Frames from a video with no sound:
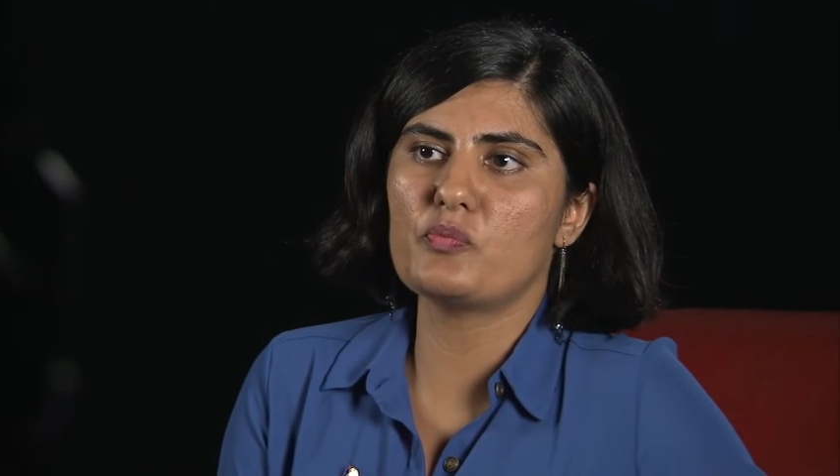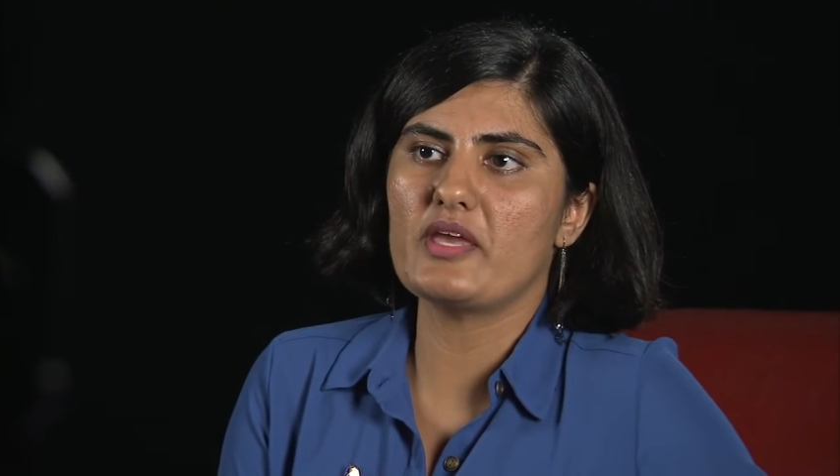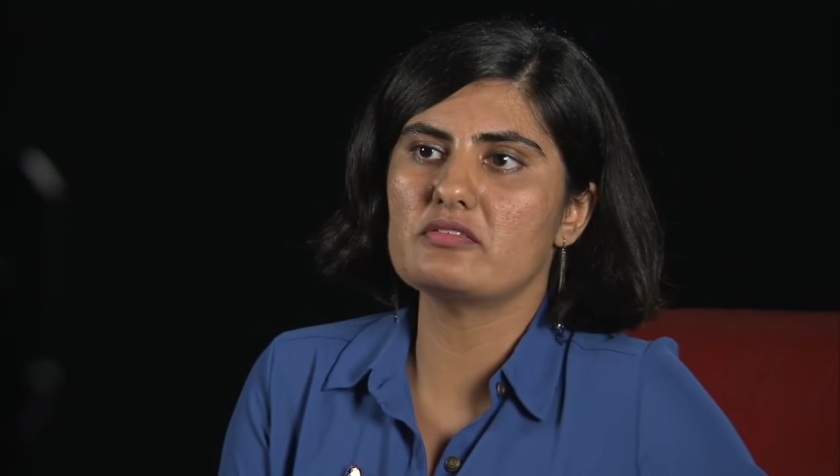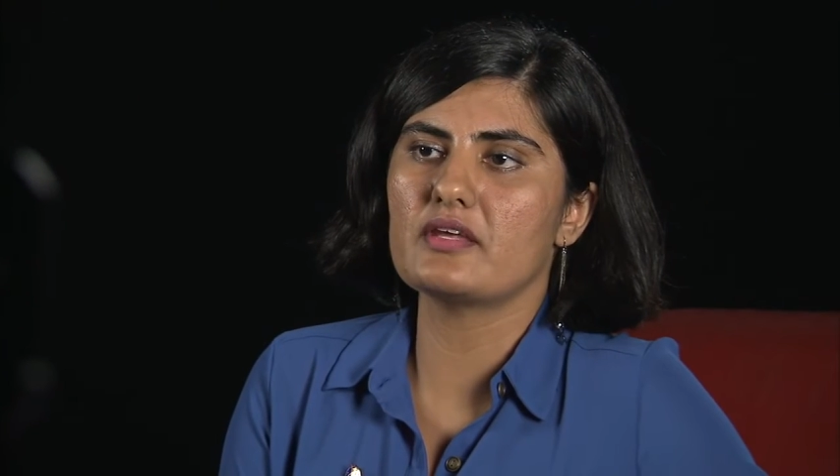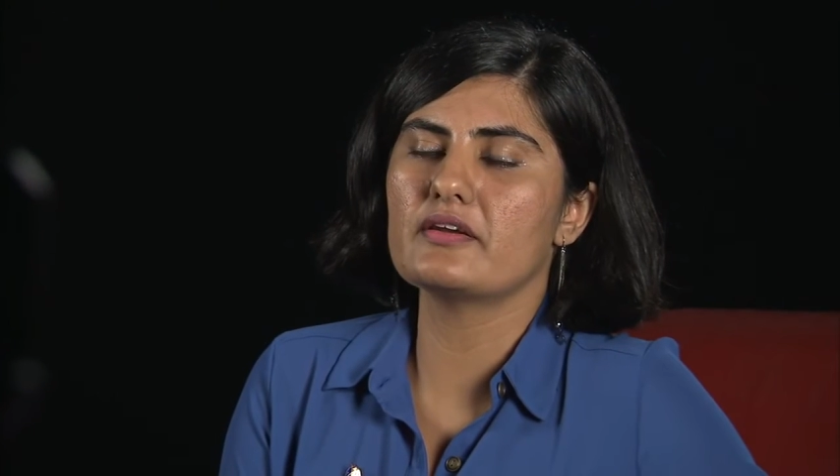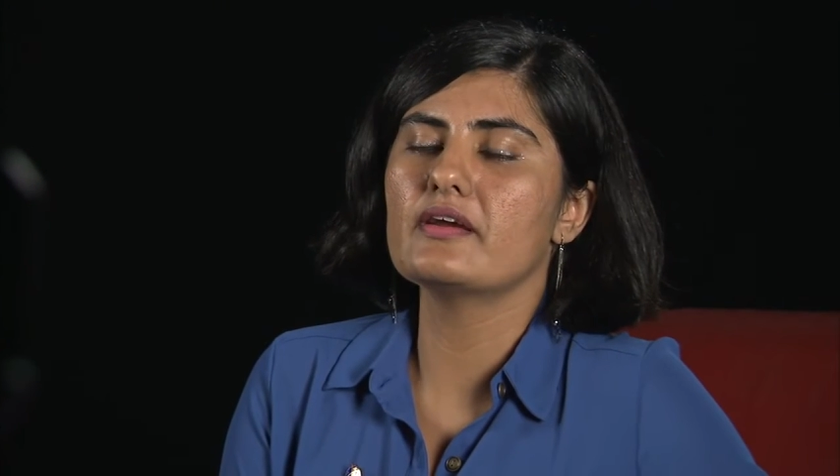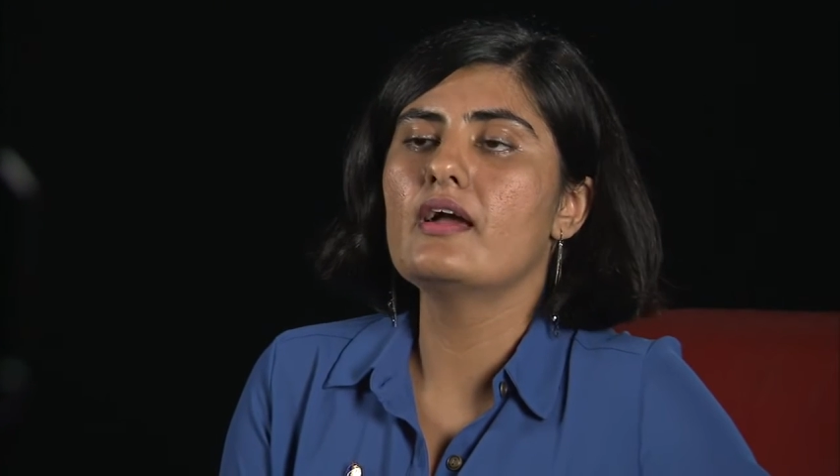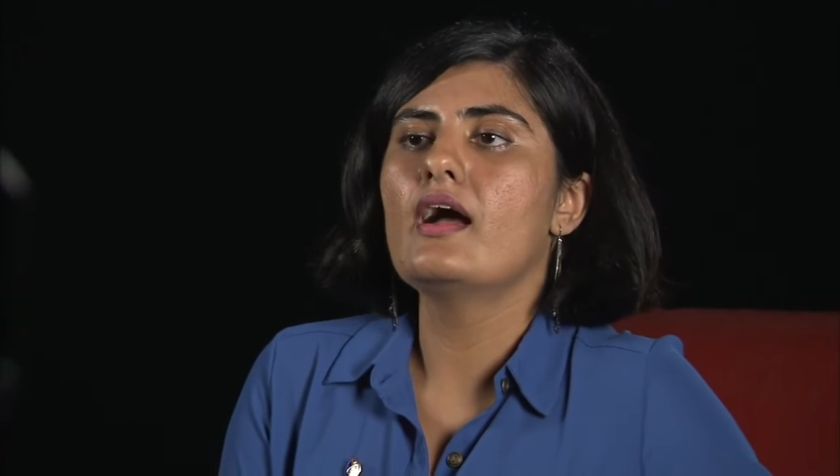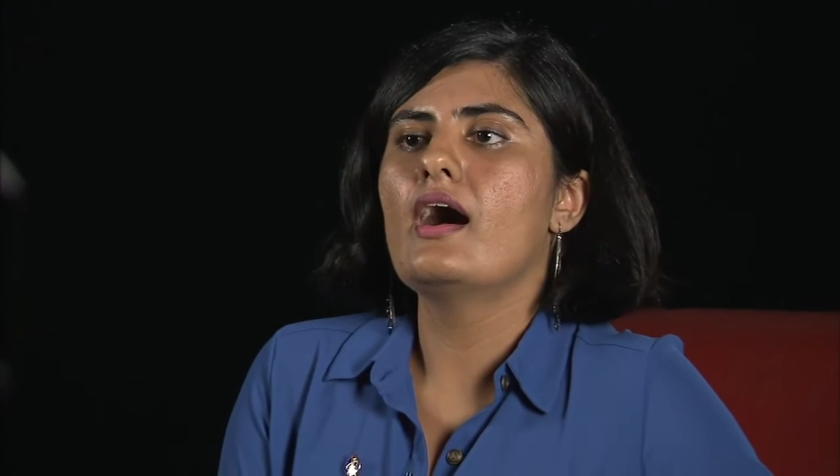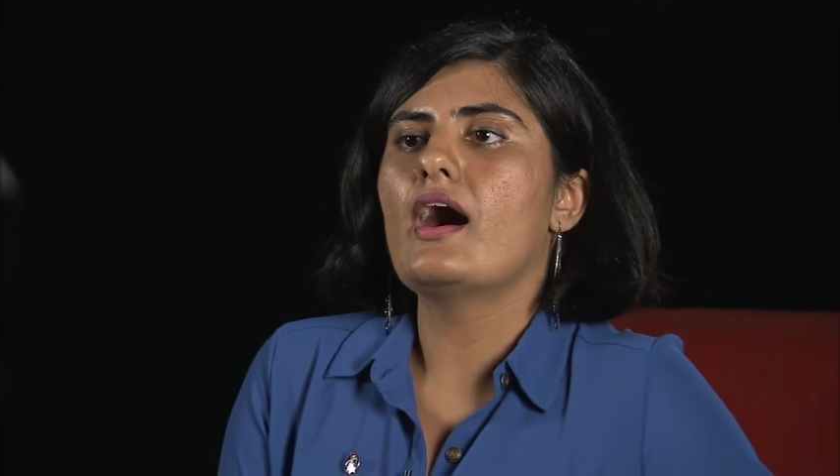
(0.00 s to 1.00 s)
Space Center.
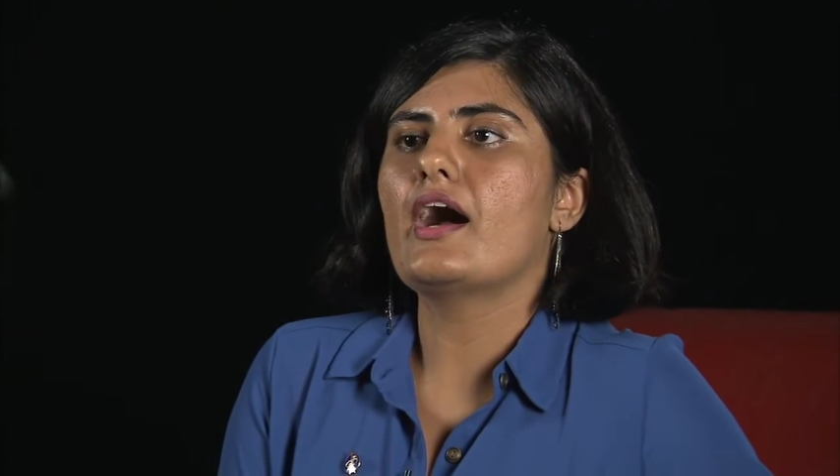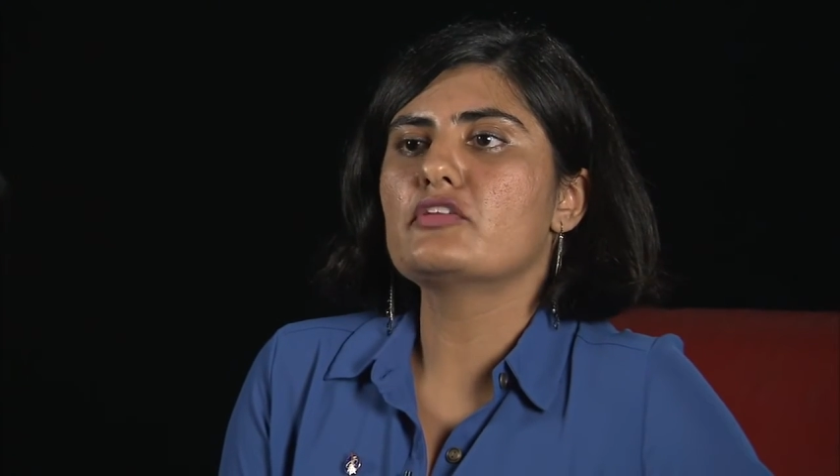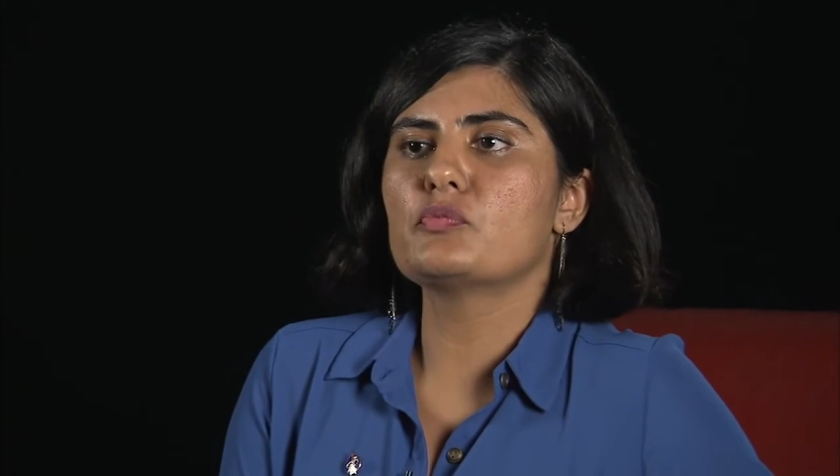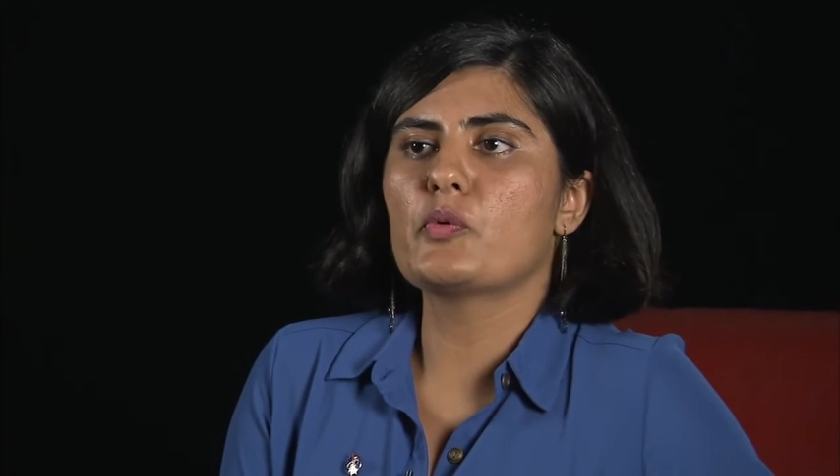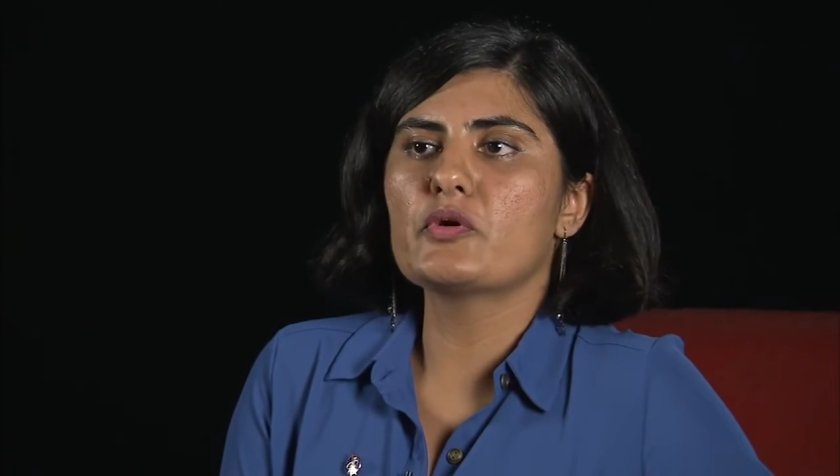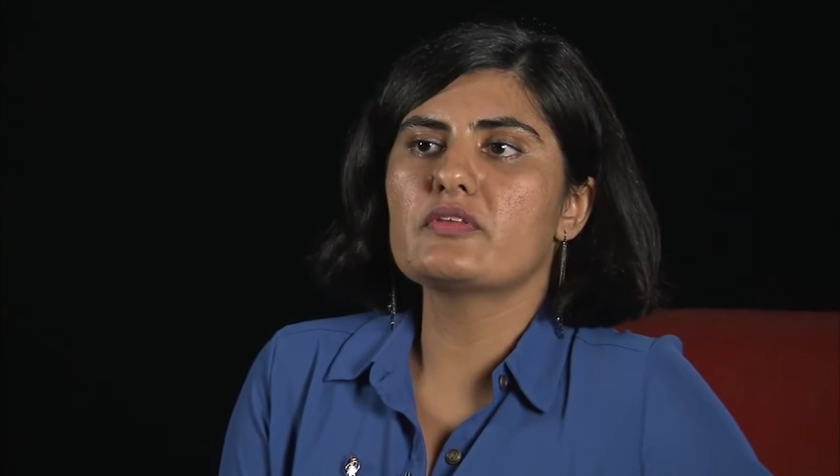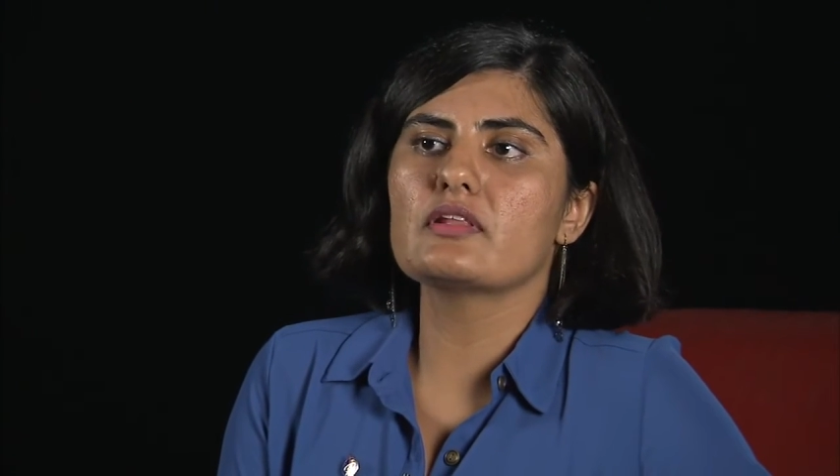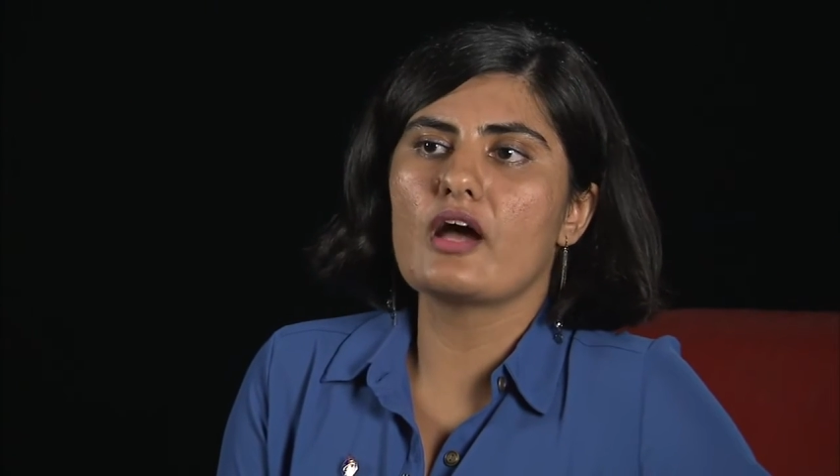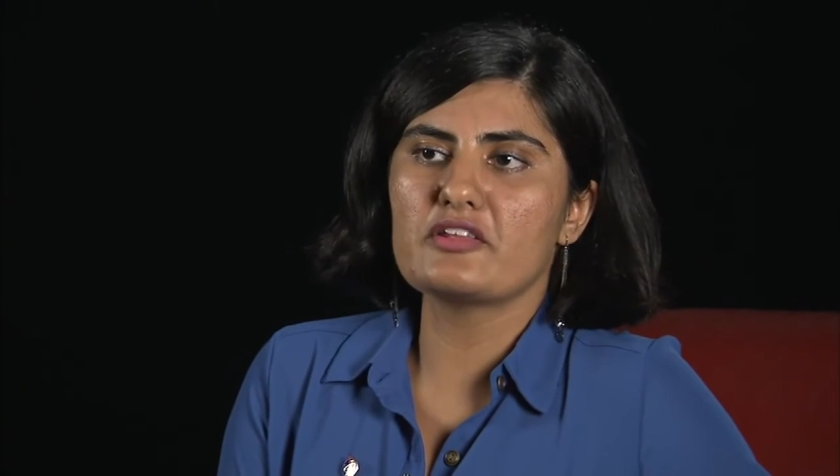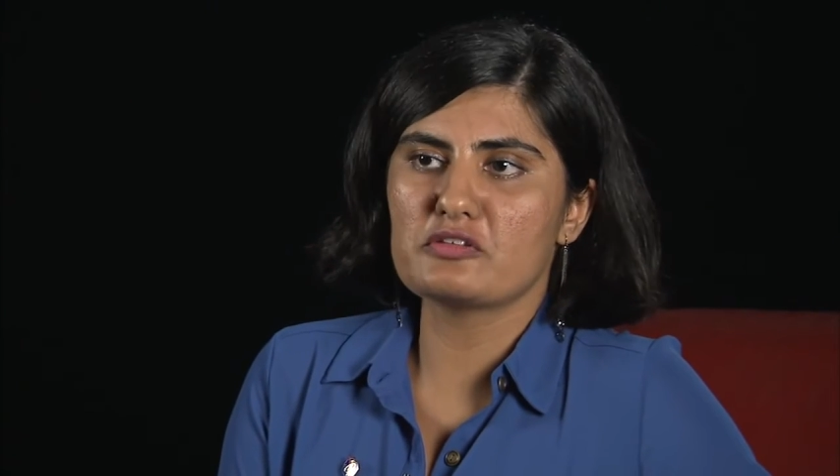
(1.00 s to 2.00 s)
I support the
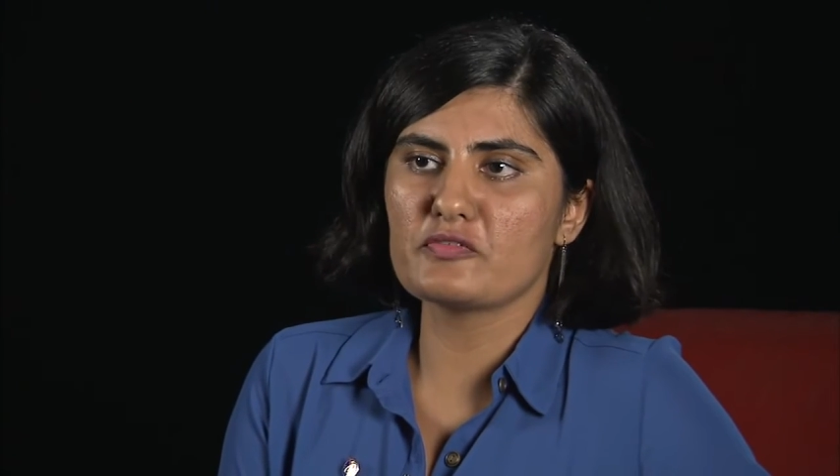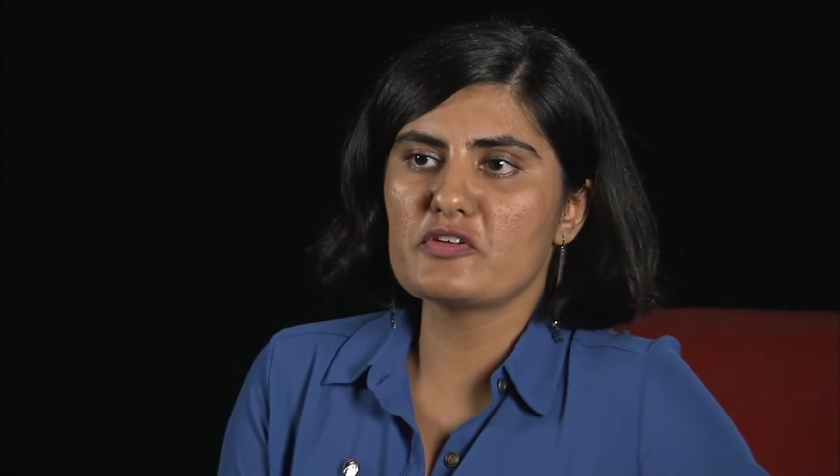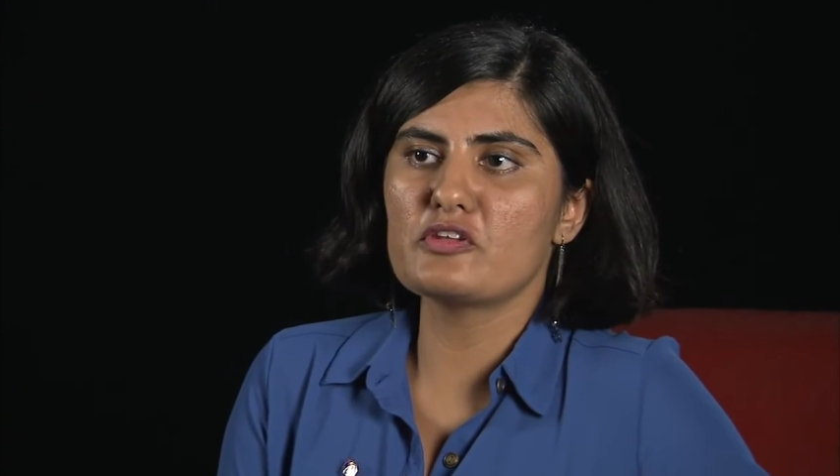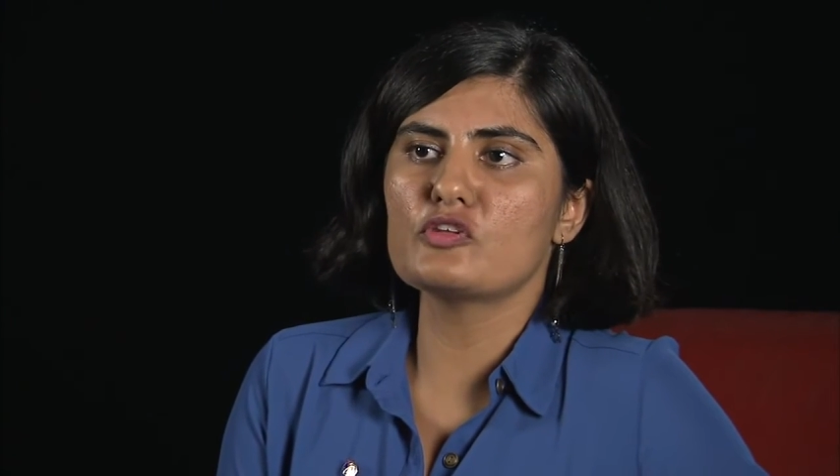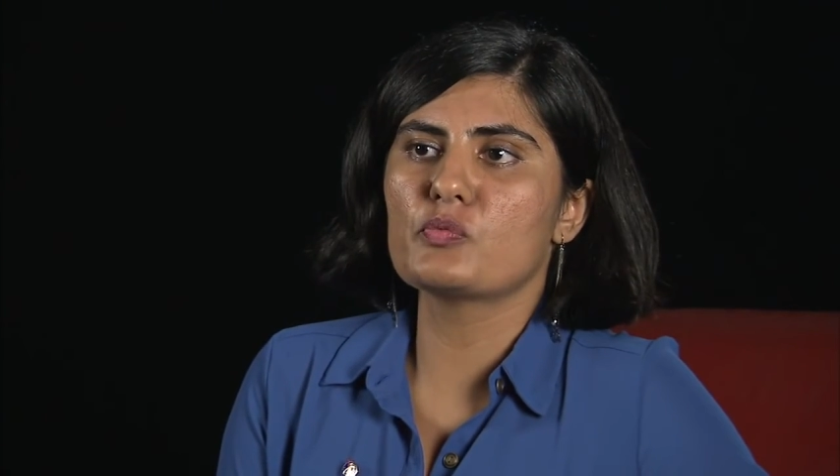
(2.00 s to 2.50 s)
Launch Services